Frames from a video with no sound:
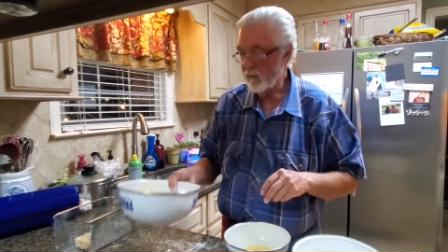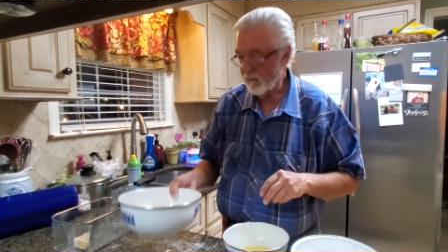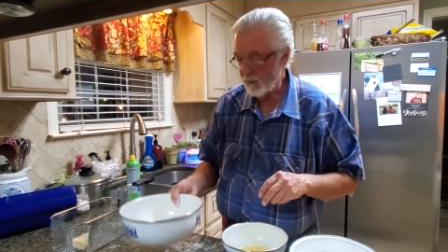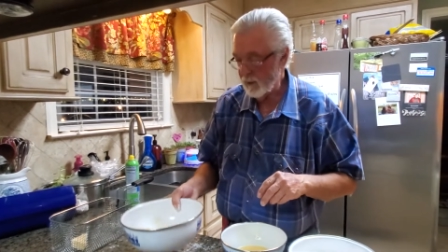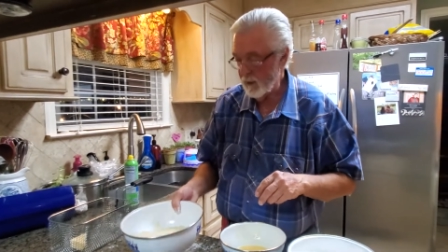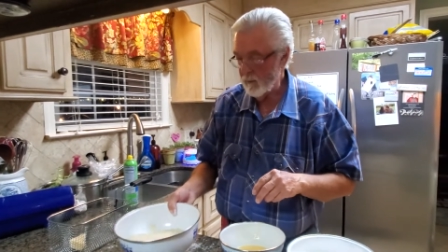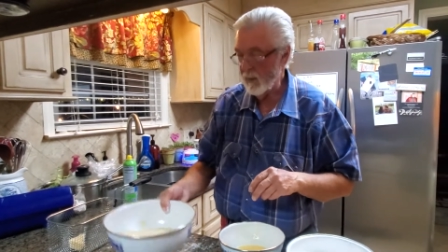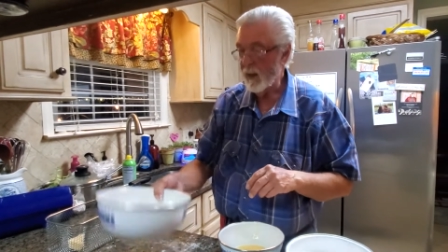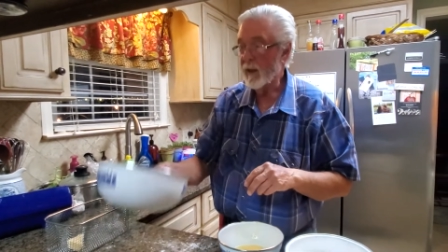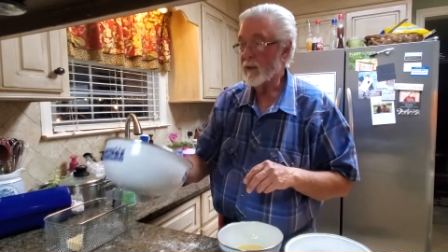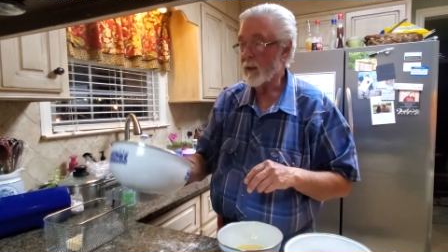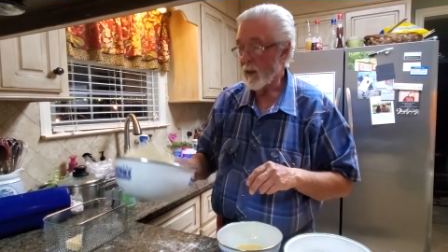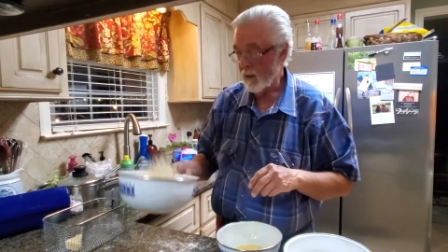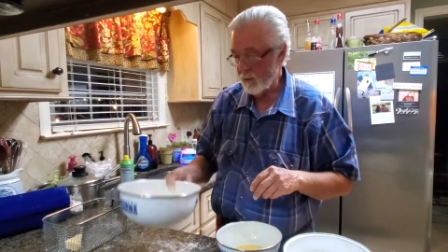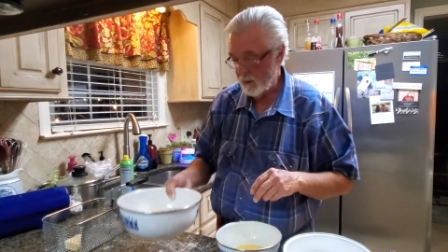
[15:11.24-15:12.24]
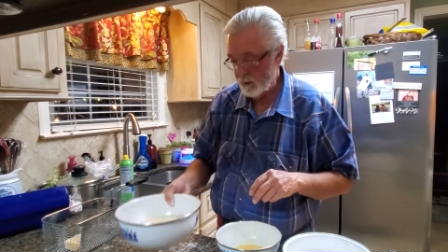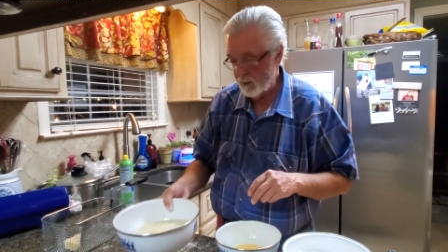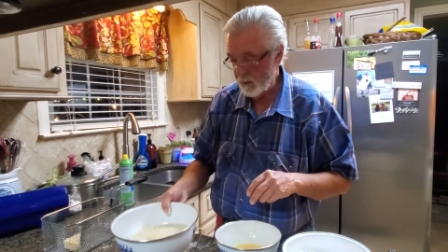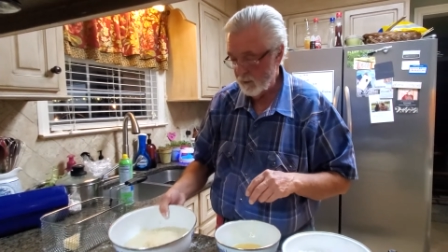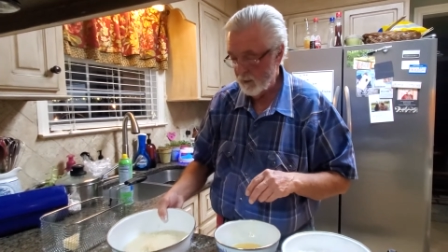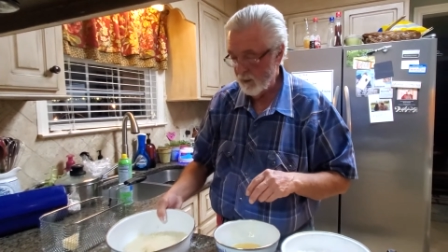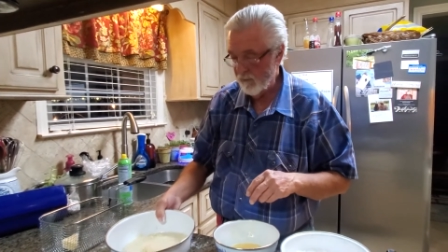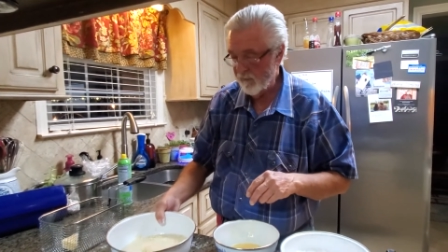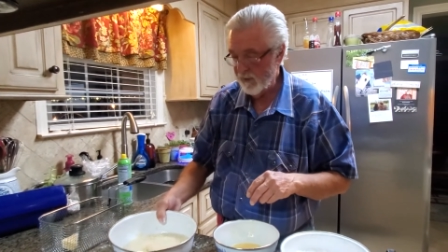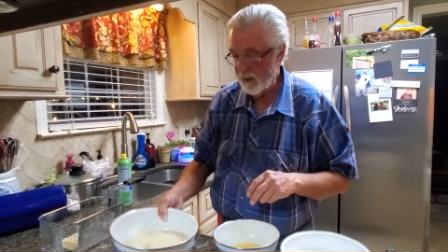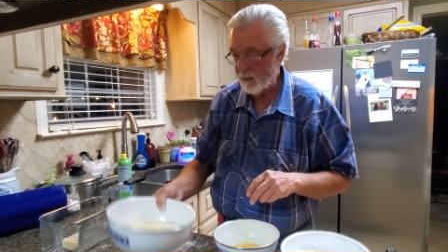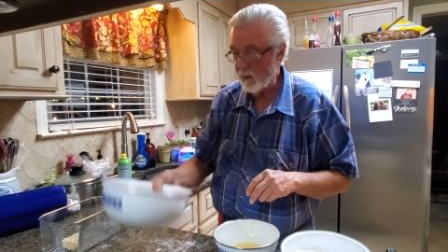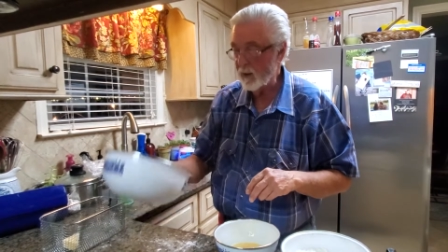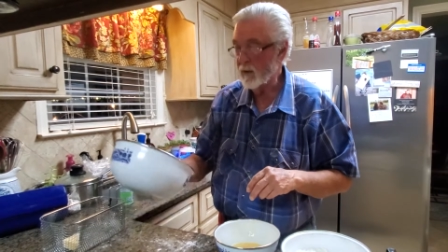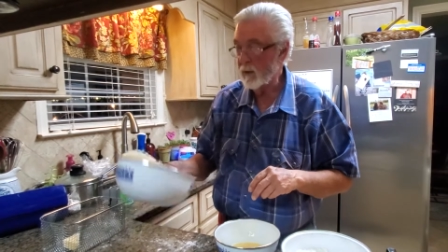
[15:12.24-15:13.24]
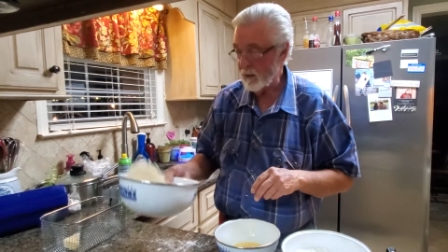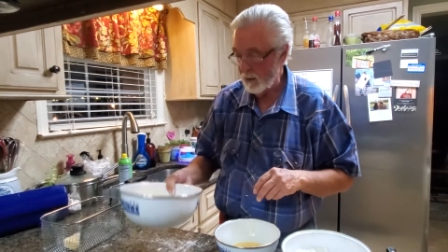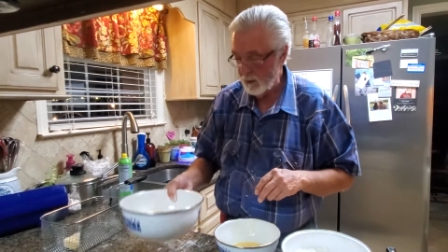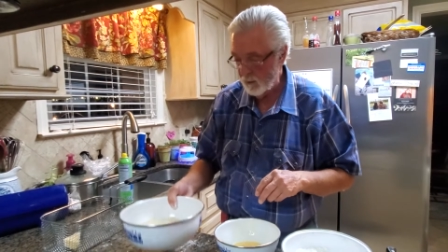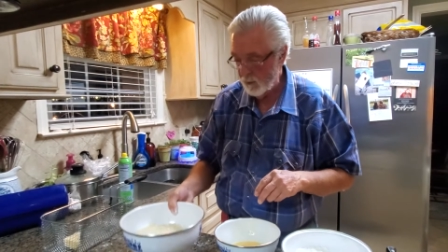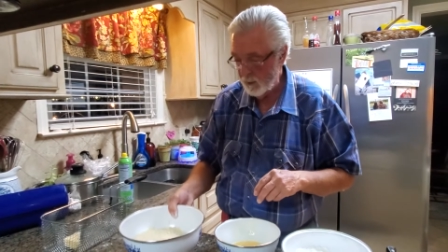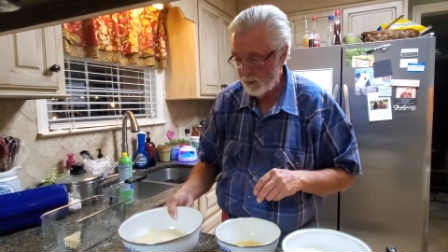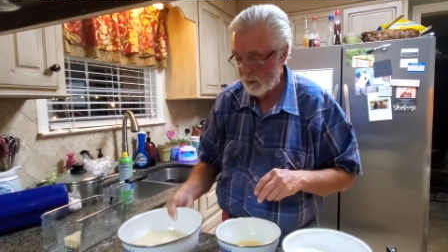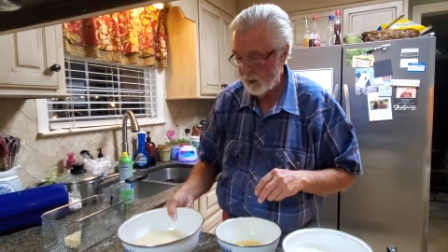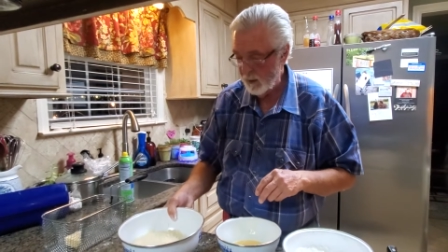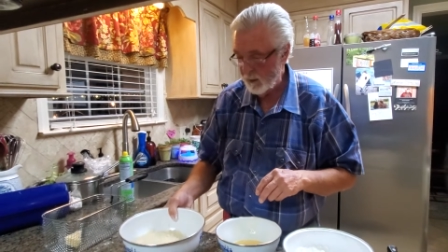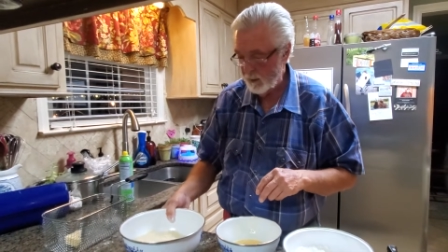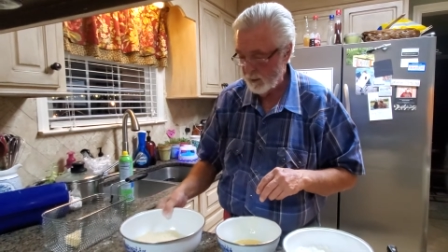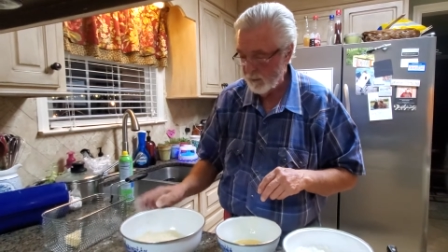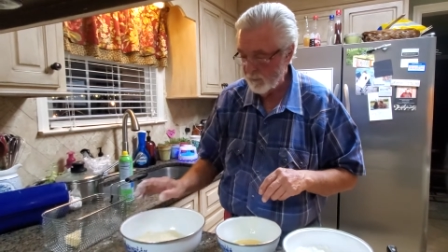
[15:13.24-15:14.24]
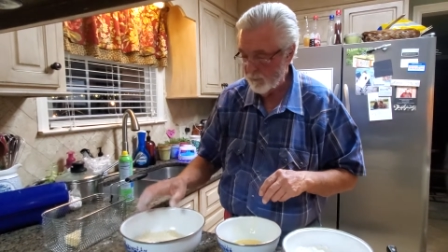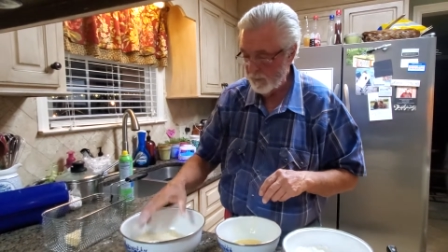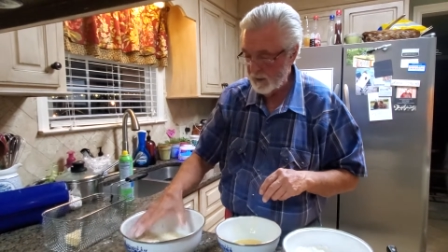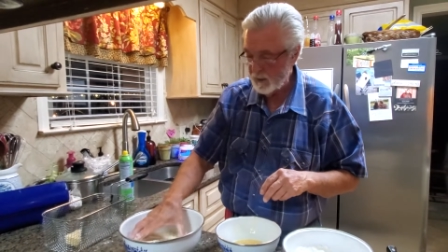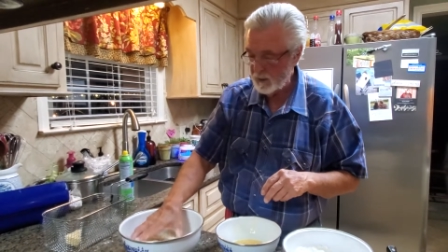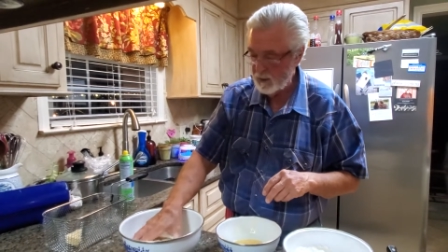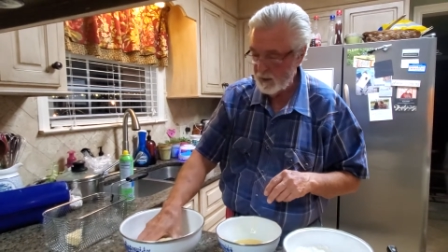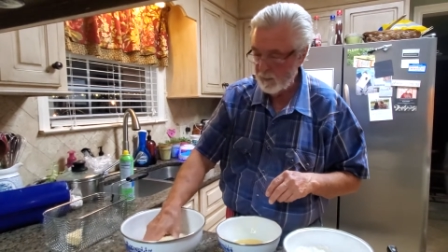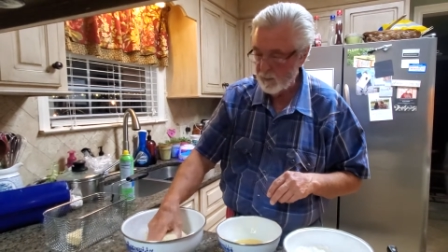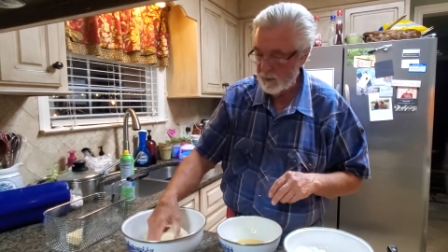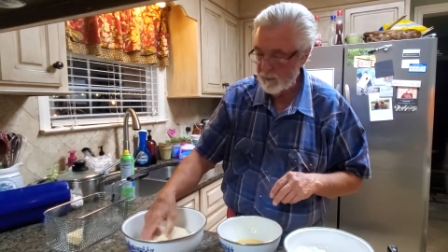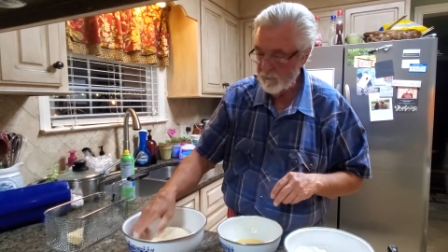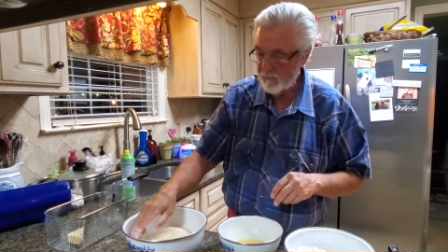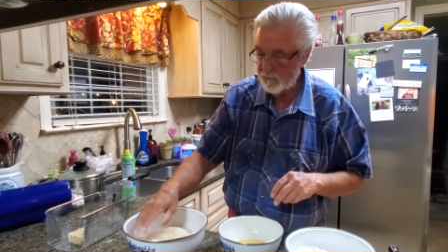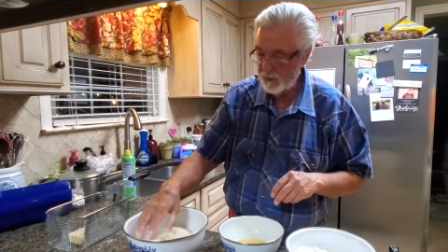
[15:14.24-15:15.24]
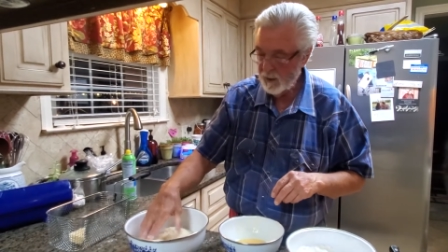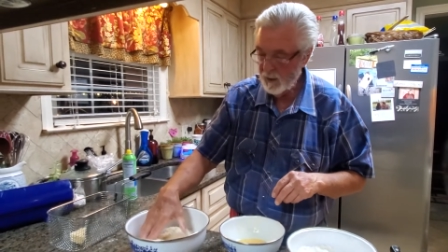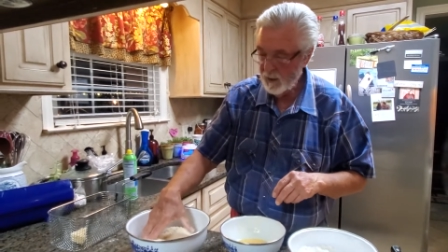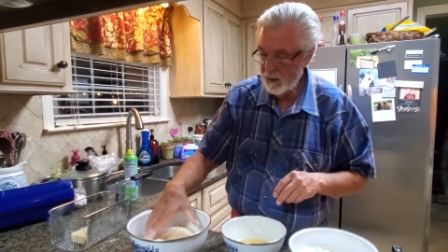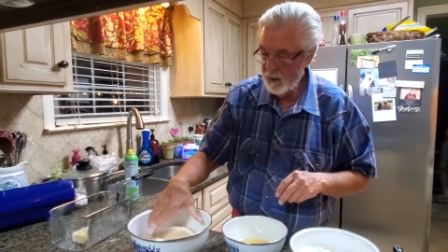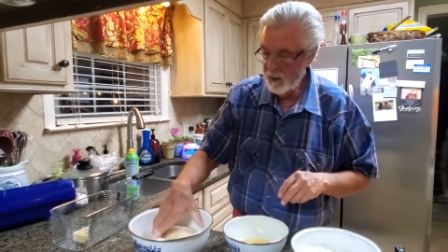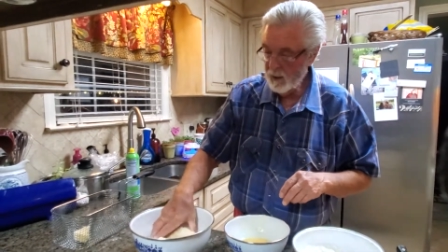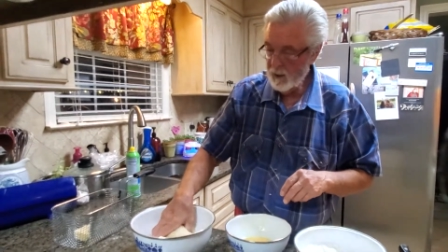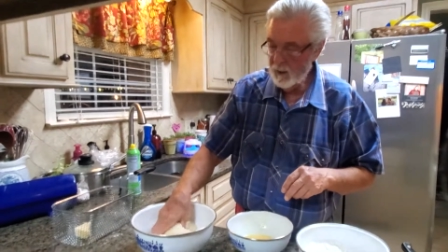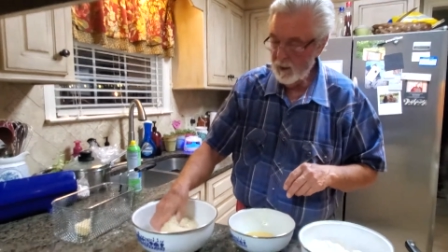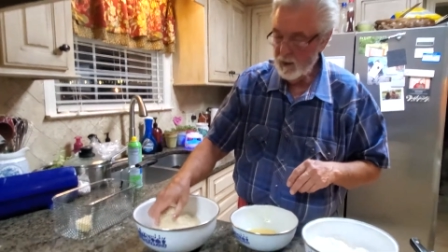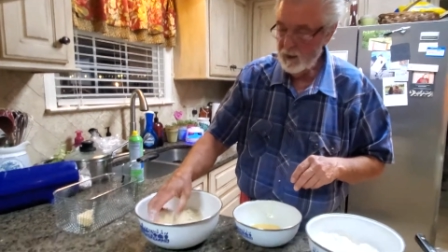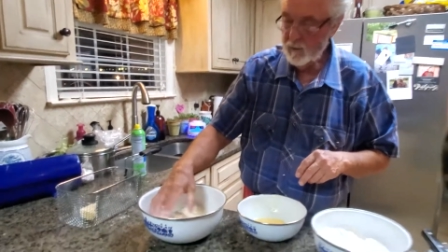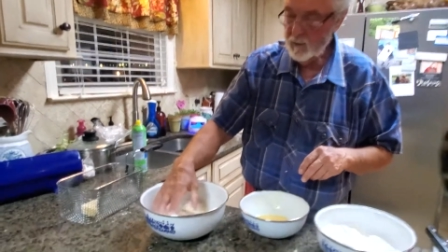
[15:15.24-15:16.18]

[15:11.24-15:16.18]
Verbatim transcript: for comeback sauce as there are families in, in uh, Mississippi. And as